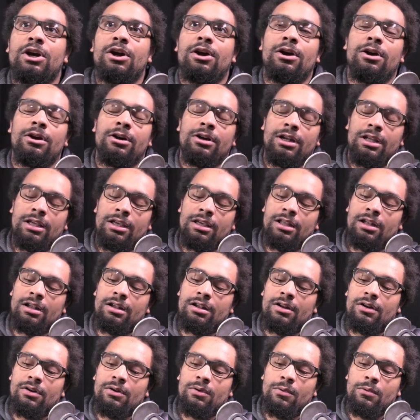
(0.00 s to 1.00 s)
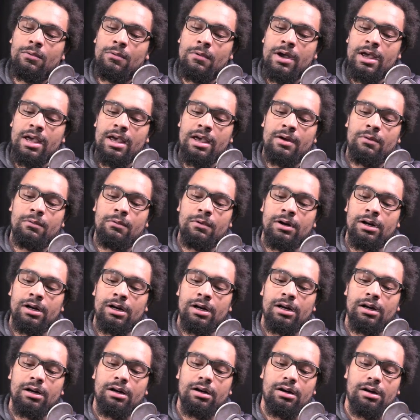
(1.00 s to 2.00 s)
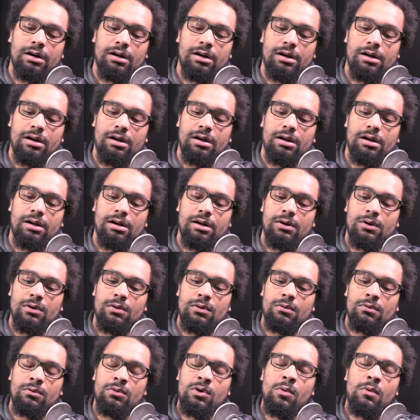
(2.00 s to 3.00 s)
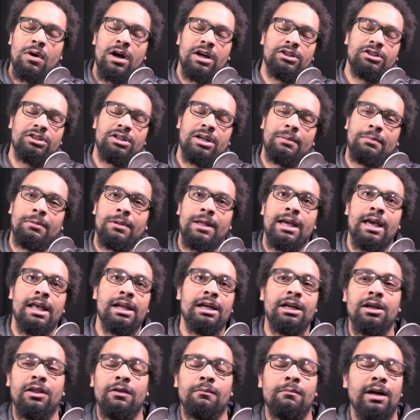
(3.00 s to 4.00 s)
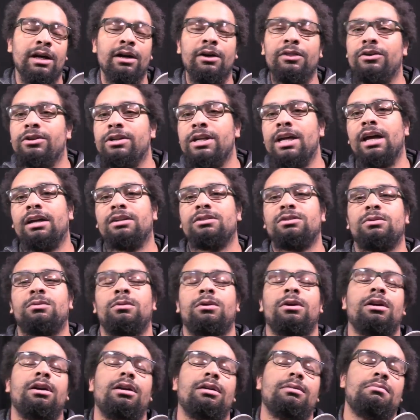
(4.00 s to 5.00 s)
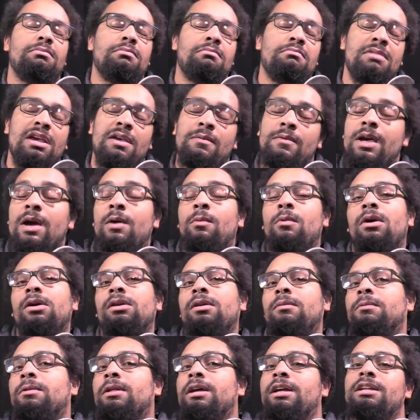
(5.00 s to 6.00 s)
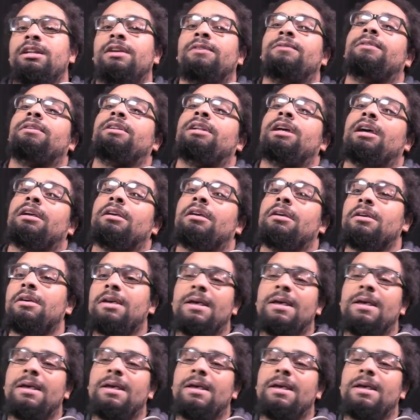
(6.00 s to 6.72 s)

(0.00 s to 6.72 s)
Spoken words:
turning it in a way where, well, why should I play any of my other decks? Where maybe I want to play a different deck.